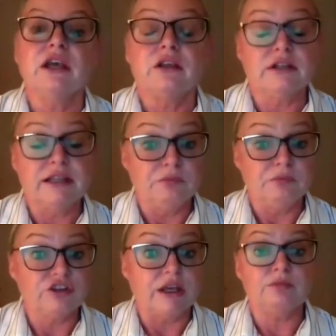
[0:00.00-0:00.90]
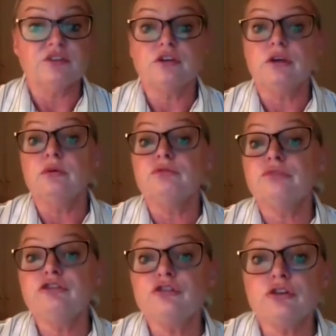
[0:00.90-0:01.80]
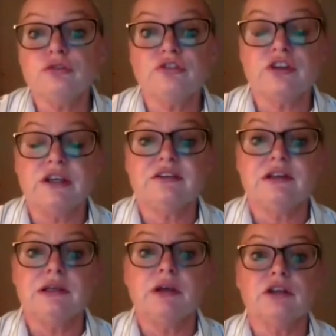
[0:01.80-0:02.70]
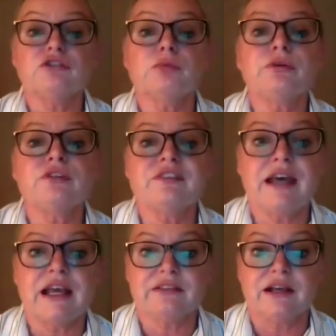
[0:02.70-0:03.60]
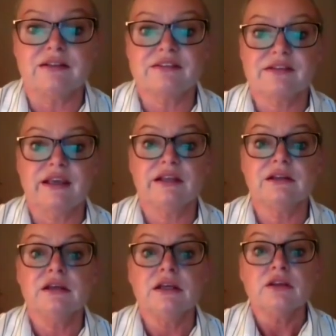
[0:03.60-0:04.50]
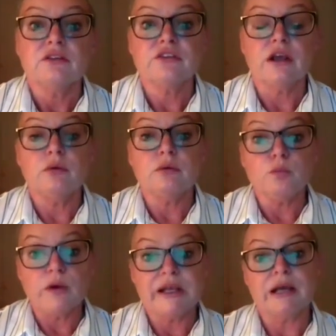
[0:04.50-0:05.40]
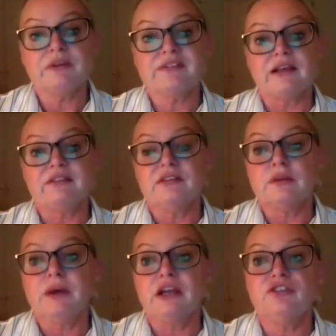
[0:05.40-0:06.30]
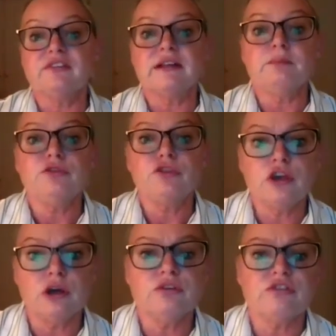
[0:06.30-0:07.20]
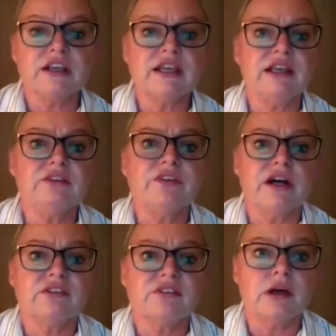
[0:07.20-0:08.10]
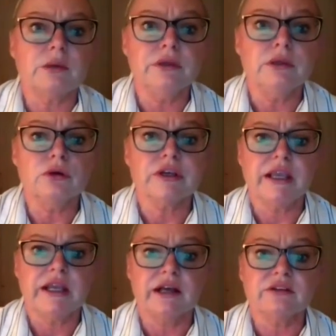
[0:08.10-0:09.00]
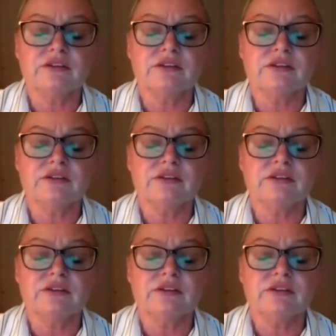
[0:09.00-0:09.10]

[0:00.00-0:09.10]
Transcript: limb shape, to reduce the edema, to protect that skin. So when I'm assessing the patient's limb, those are the key factors I'll be looking at.